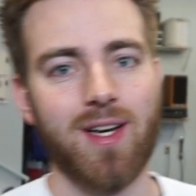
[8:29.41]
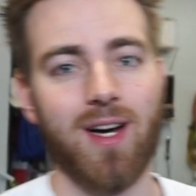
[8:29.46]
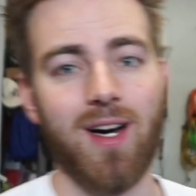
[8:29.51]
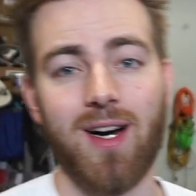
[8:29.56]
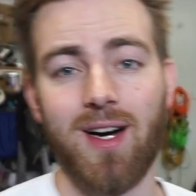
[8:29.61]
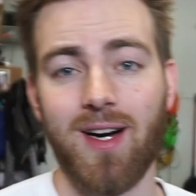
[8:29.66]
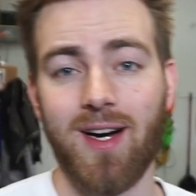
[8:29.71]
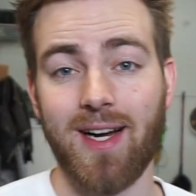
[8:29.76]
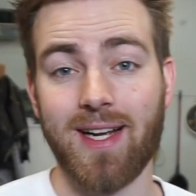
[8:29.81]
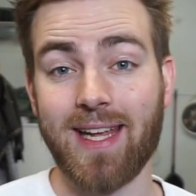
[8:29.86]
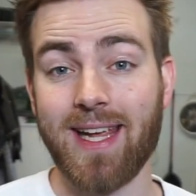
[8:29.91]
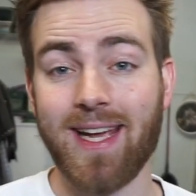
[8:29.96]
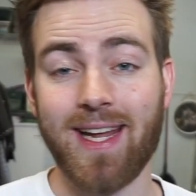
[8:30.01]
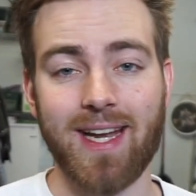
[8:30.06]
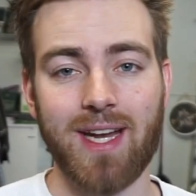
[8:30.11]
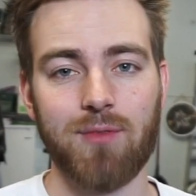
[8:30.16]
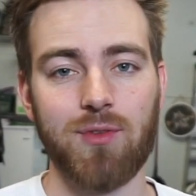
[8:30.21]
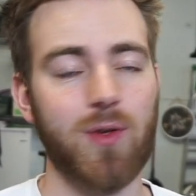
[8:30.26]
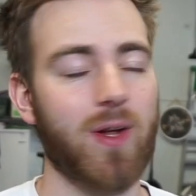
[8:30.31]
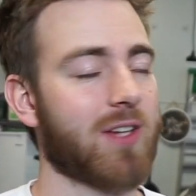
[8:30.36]

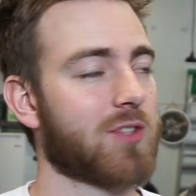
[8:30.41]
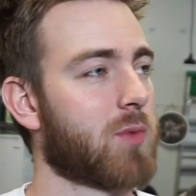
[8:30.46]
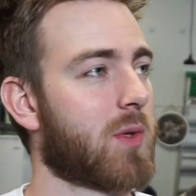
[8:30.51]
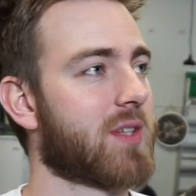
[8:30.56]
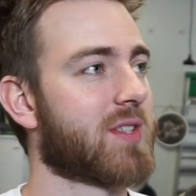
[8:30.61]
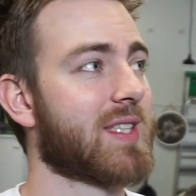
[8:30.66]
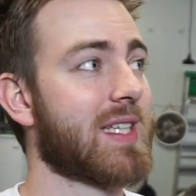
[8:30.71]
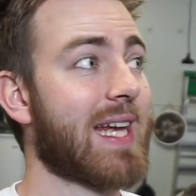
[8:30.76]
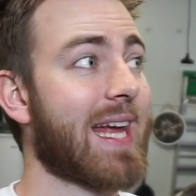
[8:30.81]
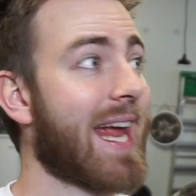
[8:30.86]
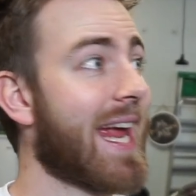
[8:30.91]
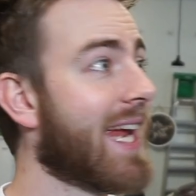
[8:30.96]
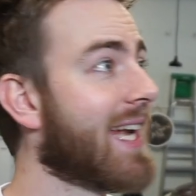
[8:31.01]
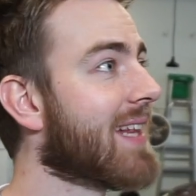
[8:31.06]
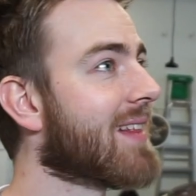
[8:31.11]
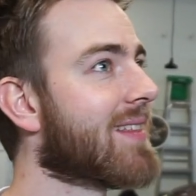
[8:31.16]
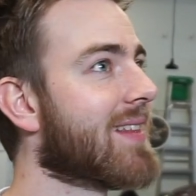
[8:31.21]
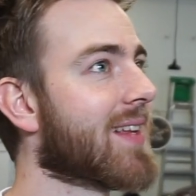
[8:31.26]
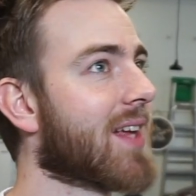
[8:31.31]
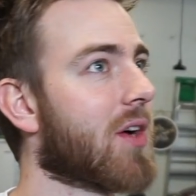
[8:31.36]
Again, if you guys want to see
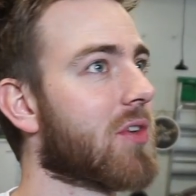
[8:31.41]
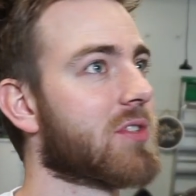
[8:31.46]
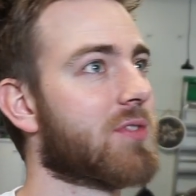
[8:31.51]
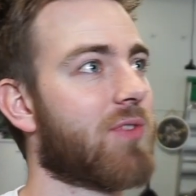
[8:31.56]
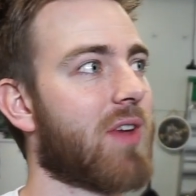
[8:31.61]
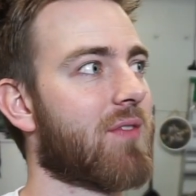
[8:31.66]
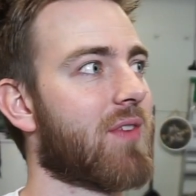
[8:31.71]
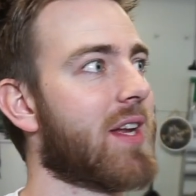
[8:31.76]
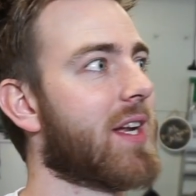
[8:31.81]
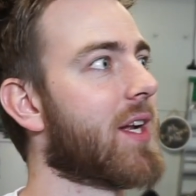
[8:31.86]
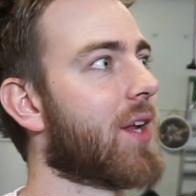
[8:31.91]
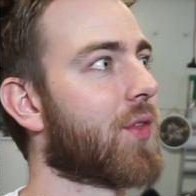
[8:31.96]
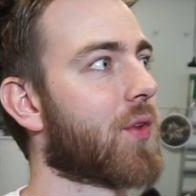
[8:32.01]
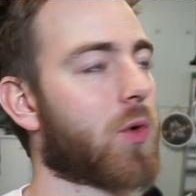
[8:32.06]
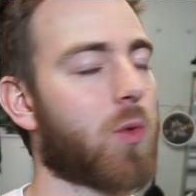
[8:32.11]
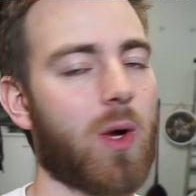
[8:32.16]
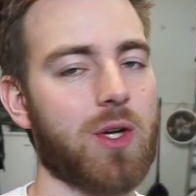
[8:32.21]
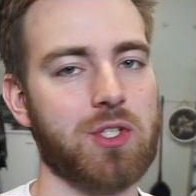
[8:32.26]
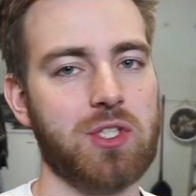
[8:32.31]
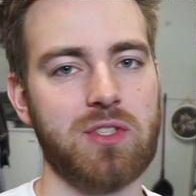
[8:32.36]
anything else, if you have any other
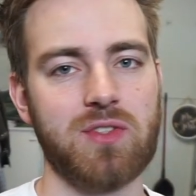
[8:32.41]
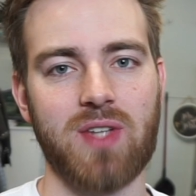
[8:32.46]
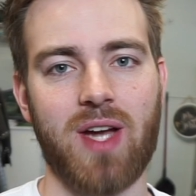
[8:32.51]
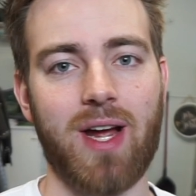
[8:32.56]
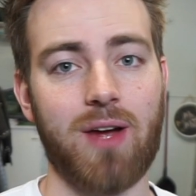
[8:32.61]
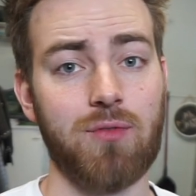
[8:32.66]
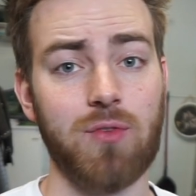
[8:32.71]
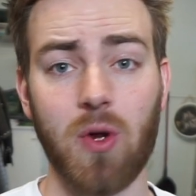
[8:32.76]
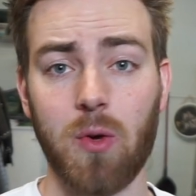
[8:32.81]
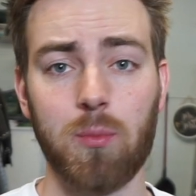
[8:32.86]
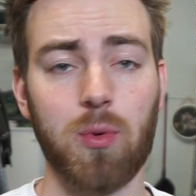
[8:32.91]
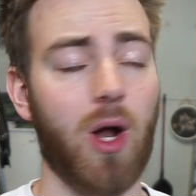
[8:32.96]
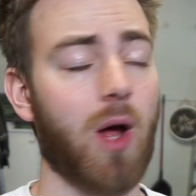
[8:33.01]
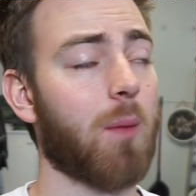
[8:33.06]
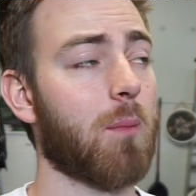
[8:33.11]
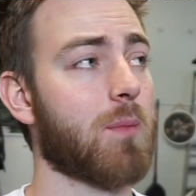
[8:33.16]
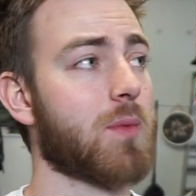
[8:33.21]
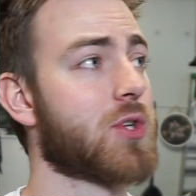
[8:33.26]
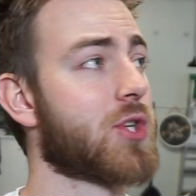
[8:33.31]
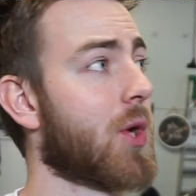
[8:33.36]
questions, I have no
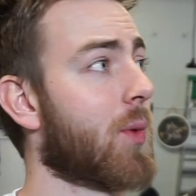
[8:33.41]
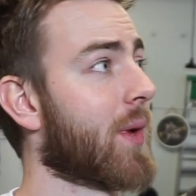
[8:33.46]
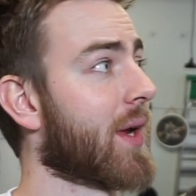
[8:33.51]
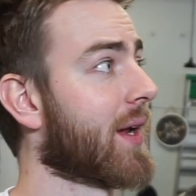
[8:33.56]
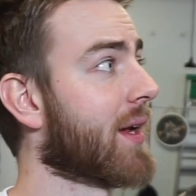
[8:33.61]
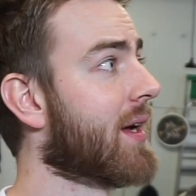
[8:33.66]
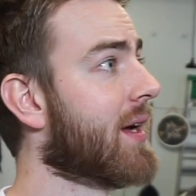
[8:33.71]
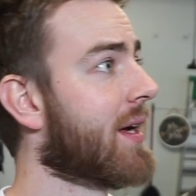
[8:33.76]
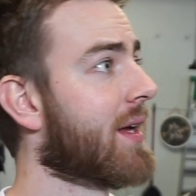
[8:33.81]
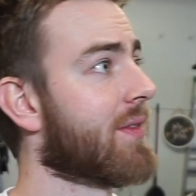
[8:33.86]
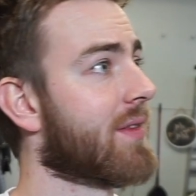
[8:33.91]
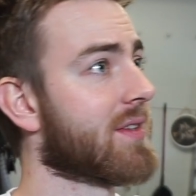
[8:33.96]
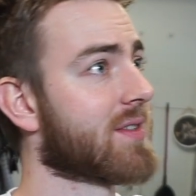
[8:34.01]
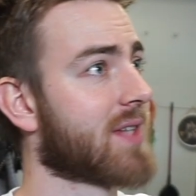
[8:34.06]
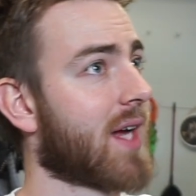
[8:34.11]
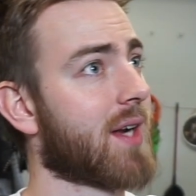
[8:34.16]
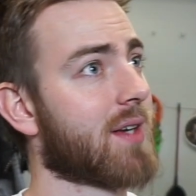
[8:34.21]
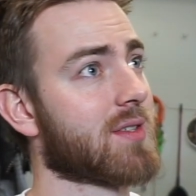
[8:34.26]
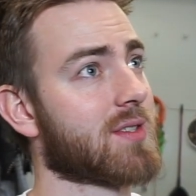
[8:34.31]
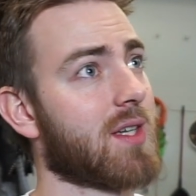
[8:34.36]
problem showing this
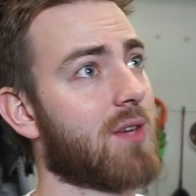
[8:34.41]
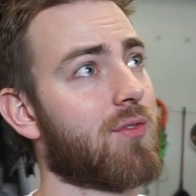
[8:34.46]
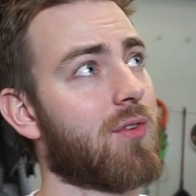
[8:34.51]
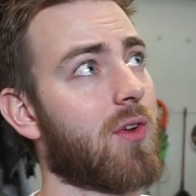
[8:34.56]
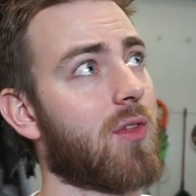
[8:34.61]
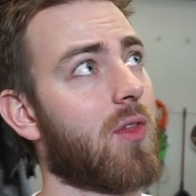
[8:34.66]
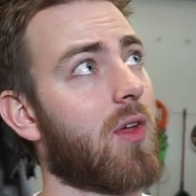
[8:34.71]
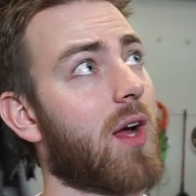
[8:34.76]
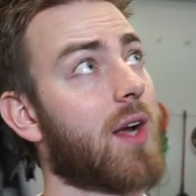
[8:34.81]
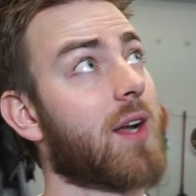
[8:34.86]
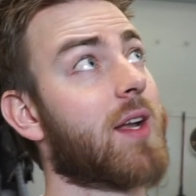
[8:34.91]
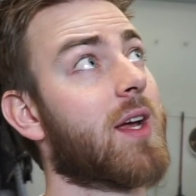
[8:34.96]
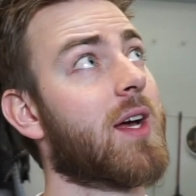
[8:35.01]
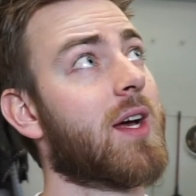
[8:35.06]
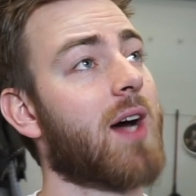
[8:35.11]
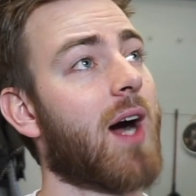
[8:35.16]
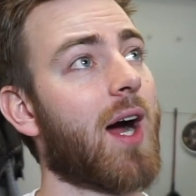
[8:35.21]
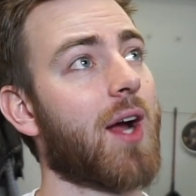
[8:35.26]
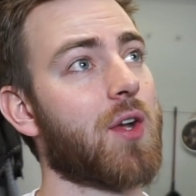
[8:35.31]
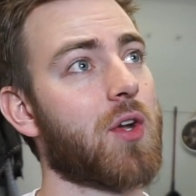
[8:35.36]
kind of stuff online.
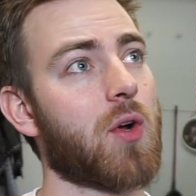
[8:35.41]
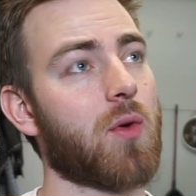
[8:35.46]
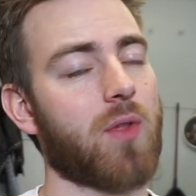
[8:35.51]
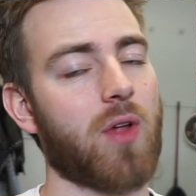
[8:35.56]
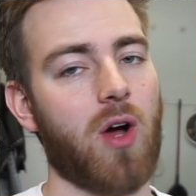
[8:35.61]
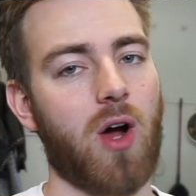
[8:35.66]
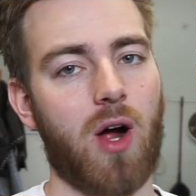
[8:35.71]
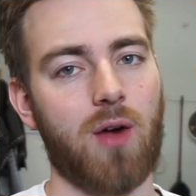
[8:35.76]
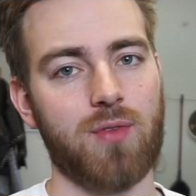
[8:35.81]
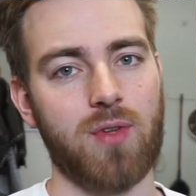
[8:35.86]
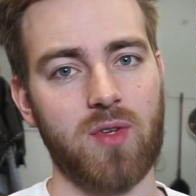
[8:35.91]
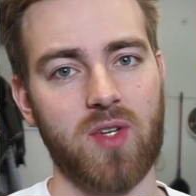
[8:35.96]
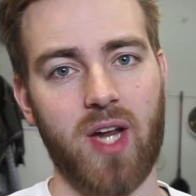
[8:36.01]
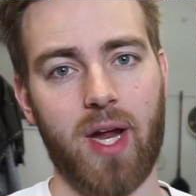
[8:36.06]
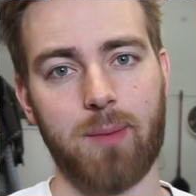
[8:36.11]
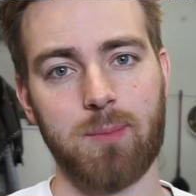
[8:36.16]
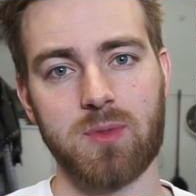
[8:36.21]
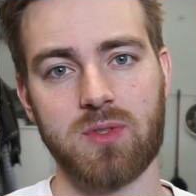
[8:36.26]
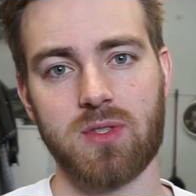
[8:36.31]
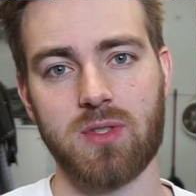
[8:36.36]
I know that
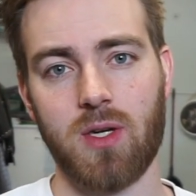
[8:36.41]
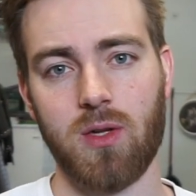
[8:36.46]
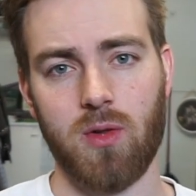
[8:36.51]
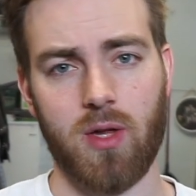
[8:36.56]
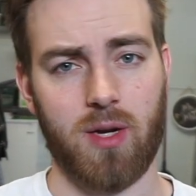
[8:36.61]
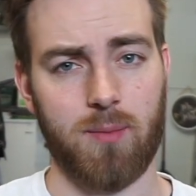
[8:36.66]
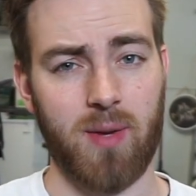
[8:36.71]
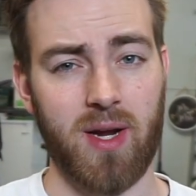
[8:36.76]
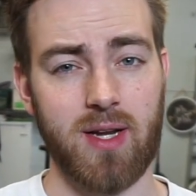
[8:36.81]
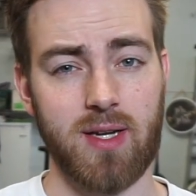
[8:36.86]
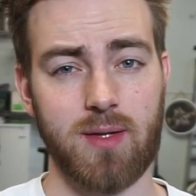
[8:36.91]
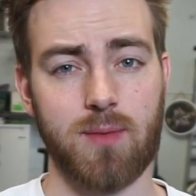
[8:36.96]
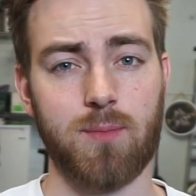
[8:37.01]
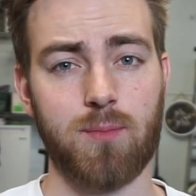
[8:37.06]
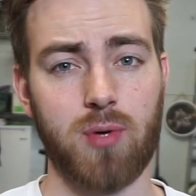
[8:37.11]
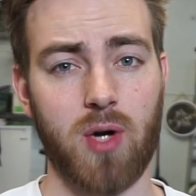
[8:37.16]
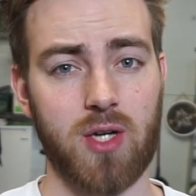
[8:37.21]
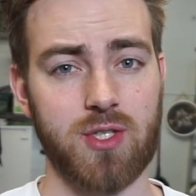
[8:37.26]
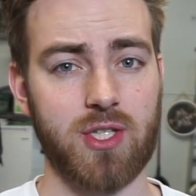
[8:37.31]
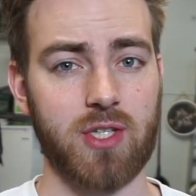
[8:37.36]
oftentimes a lot of my
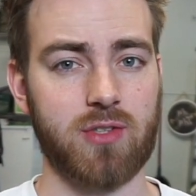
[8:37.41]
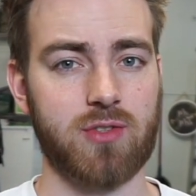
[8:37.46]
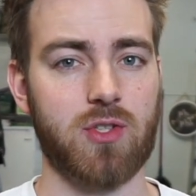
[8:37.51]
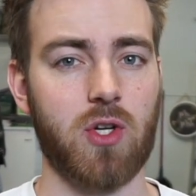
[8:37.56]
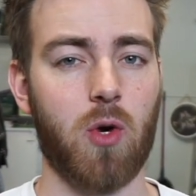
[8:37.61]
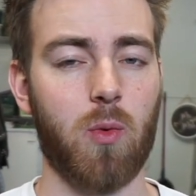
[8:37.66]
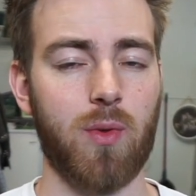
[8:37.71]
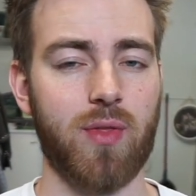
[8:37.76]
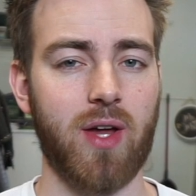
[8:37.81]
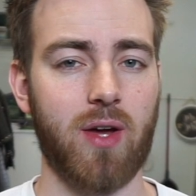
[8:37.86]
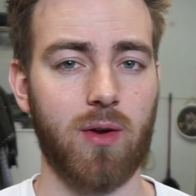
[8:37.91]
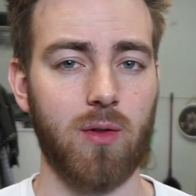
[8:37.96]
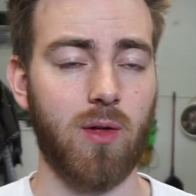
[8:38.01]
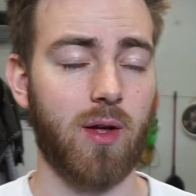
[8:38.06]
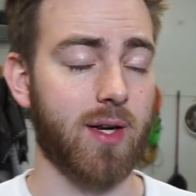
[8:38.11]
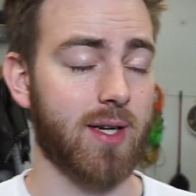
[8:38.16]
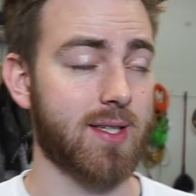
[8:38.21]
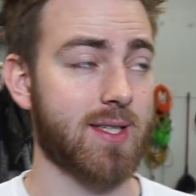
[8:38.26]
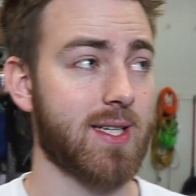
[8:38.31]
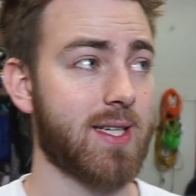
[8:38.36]
projects go without a
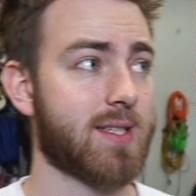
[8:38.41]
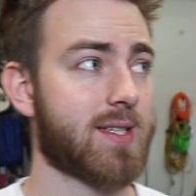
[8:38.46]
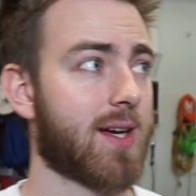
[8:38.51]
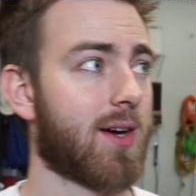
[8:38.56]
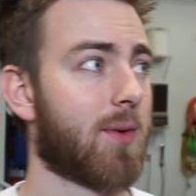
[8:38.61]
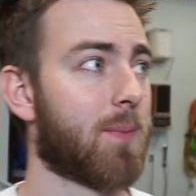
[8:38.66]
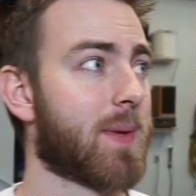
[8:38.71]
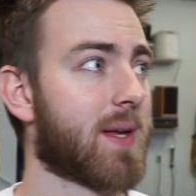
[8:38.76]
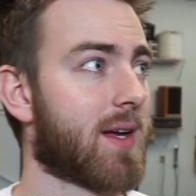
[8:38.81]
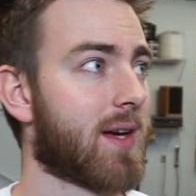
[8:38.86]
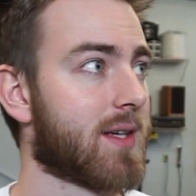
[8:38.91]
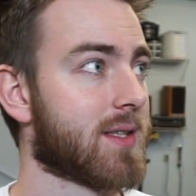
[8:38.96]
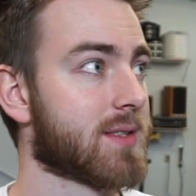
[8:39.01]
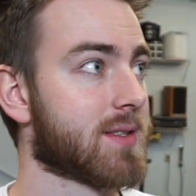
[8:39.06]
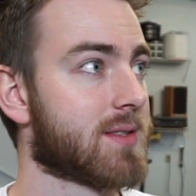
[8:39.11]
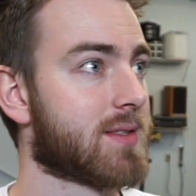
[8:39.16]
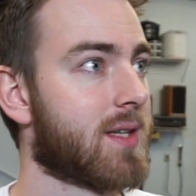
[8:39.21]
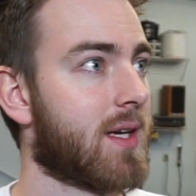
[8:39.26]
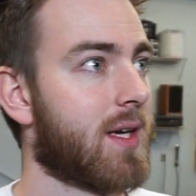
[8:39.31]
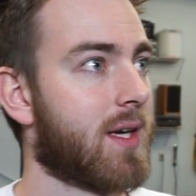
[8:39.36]
lot of detail
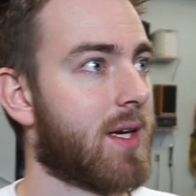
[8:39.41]
because